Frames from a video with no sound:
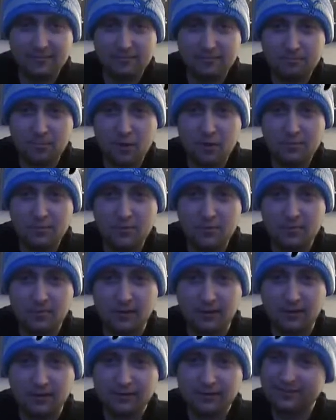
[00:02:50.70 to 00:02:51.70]
Birds
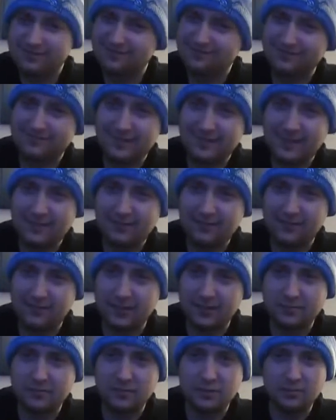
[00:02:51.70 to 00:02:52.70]
pooping. I don't know if
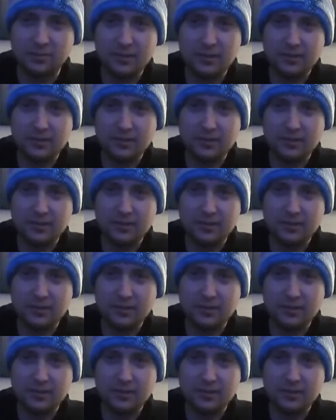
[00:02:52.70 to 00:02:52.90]
that's poop.